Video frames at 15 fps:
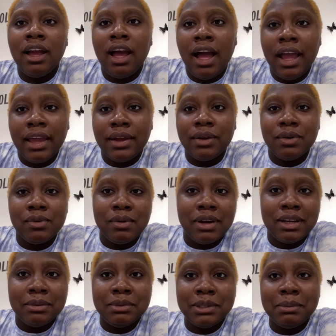Hi,
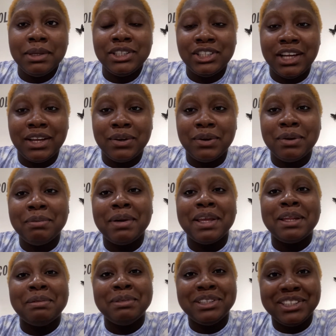welcome to my channel. My
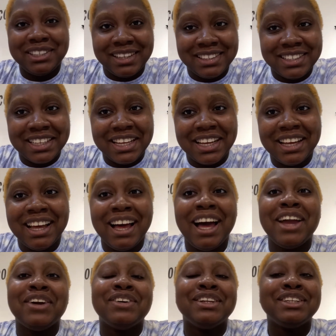name is Jessica.
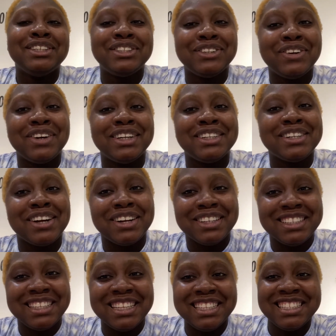I own a store in
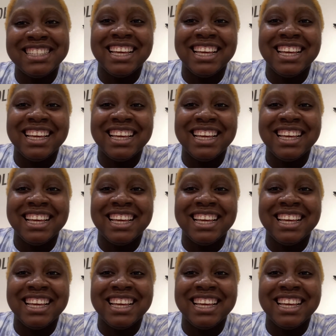Charleston.